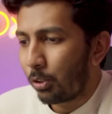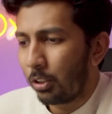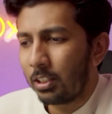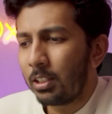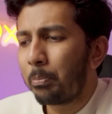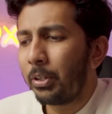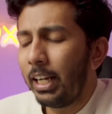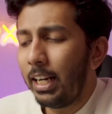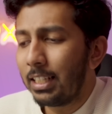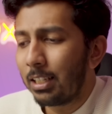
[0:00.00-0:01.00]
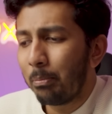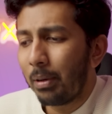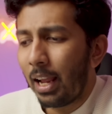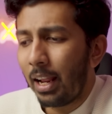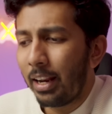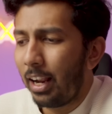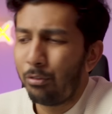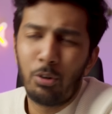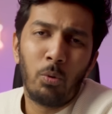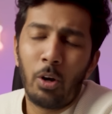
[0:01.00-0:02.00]
So this is a pretty decent plan. And
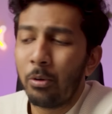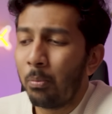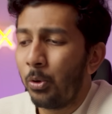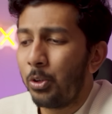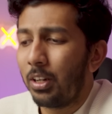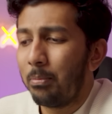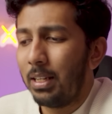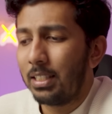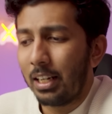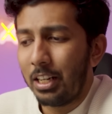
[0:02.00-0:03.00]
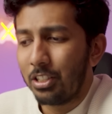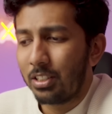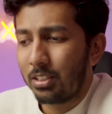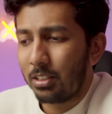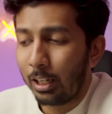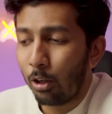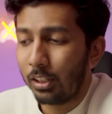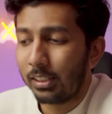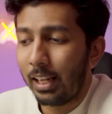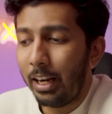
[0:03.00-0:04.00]
if you want more, you can basically just click on
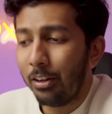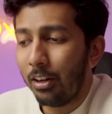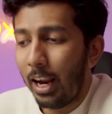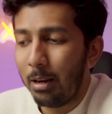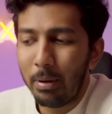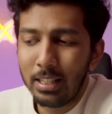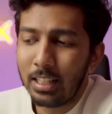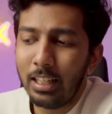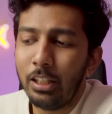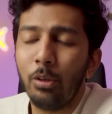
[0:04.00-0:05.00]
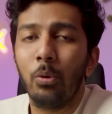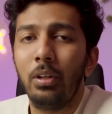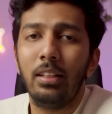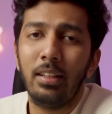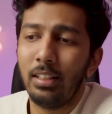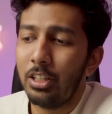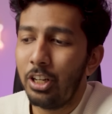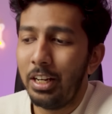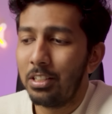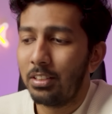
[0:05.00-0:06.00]
the slider. And basically the only thing that
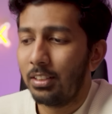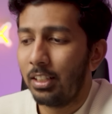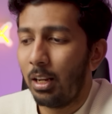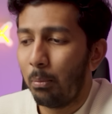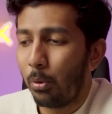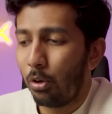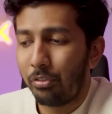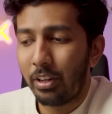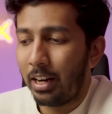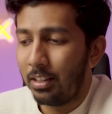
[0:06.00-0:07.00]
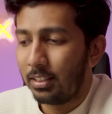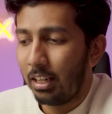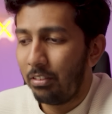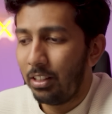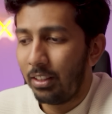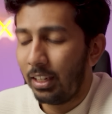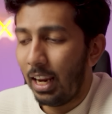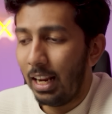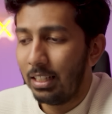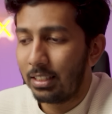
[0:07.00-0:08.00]
changes is the number of credits. Everything
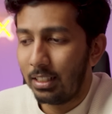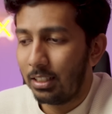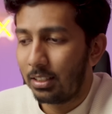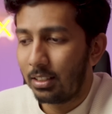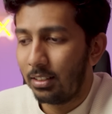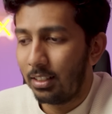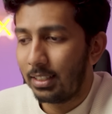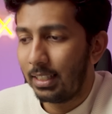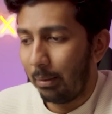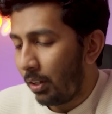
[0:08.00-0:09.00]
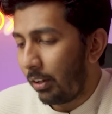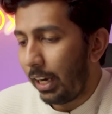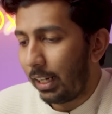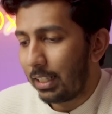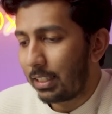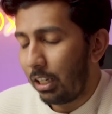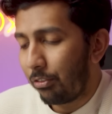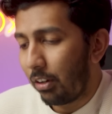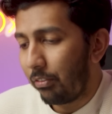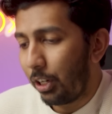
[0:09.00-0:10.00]
else is the same. All right, let's see
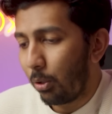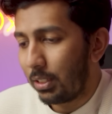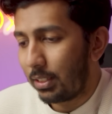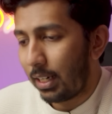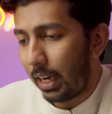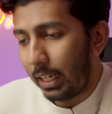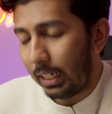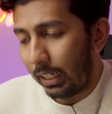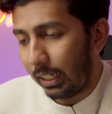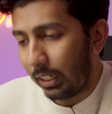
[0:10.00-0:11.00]
if our video is ready.